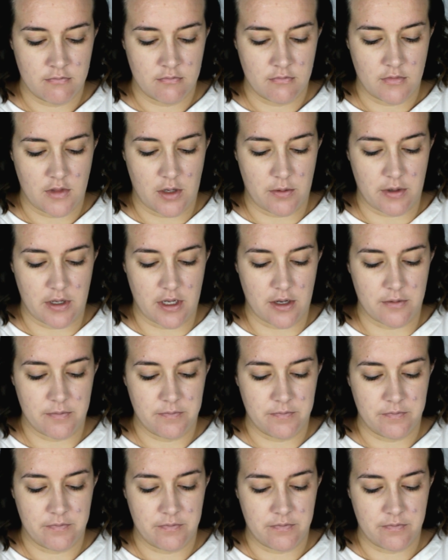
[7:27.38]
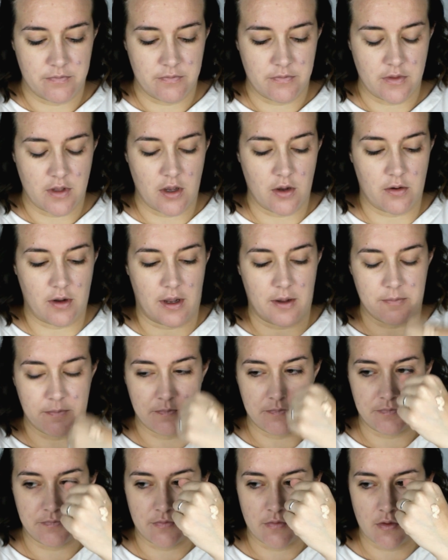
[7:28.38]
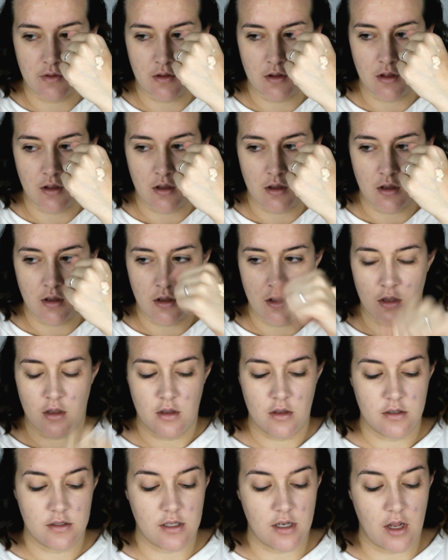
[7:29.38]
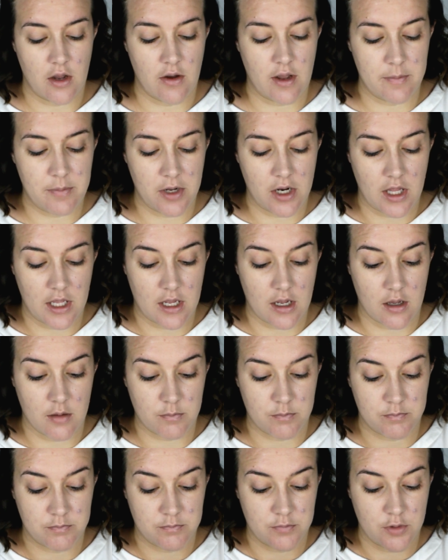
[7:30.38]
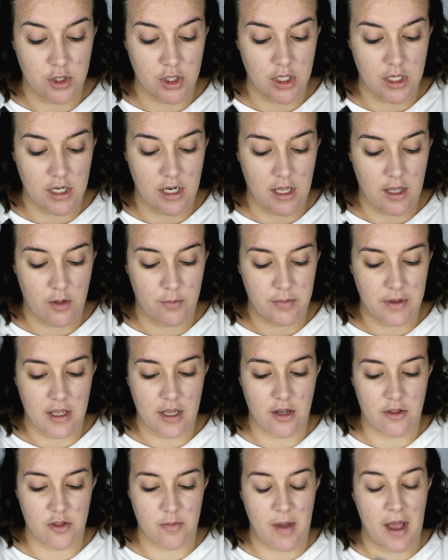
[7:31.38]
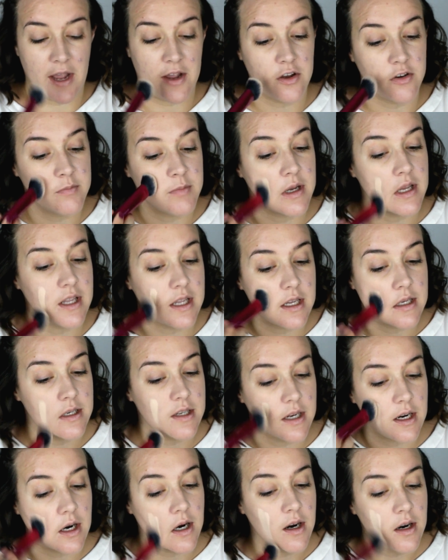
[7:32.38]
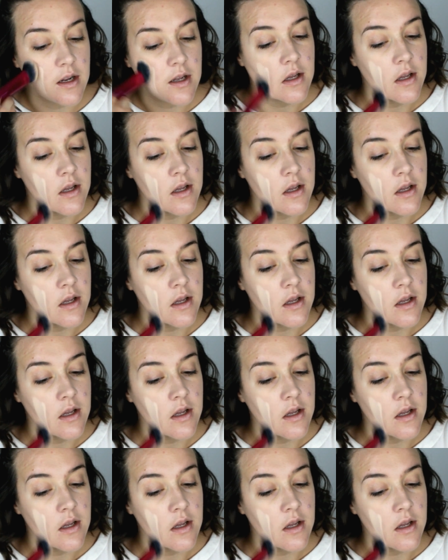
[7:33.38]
There we go. Okay. So now I put like a good helping on the back of my hand here.